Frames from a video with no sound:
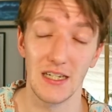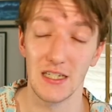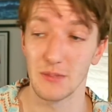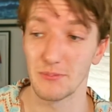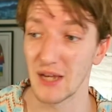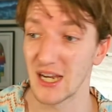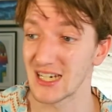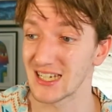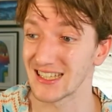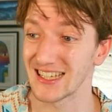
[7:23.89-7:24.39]

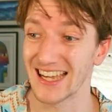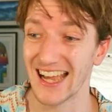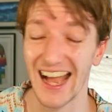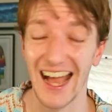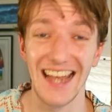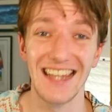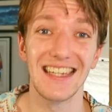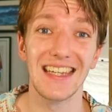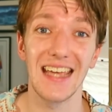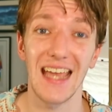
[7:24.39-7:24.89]
especially
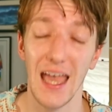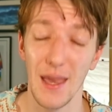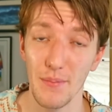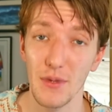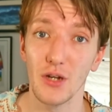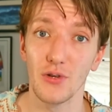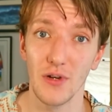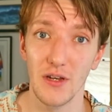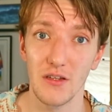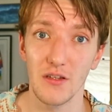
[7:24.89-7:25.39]

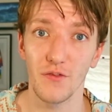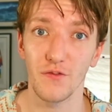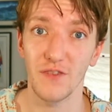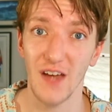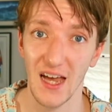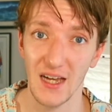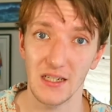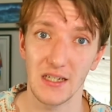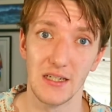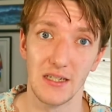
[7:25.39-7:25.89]
anti-immigrant
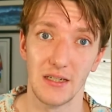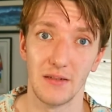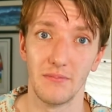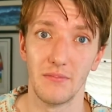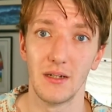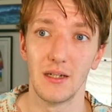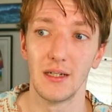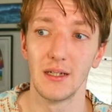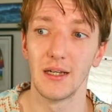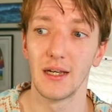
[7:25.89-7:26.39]

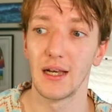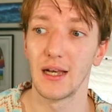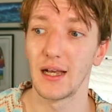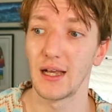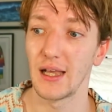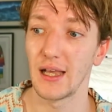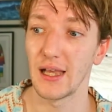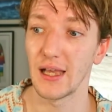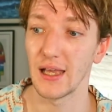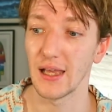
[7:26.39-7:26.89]
fascism,
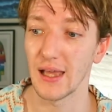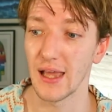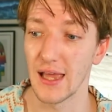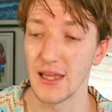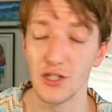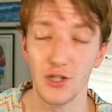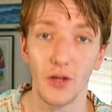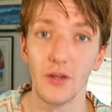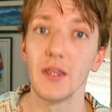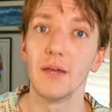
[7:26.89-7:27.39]

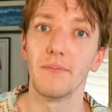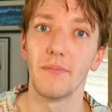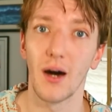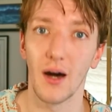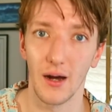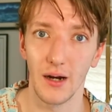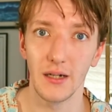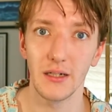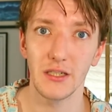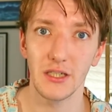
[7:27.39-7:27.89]
is on the
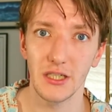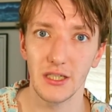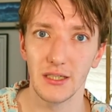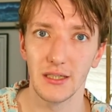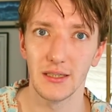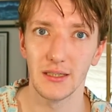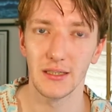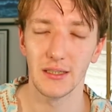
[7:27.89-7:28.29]
march.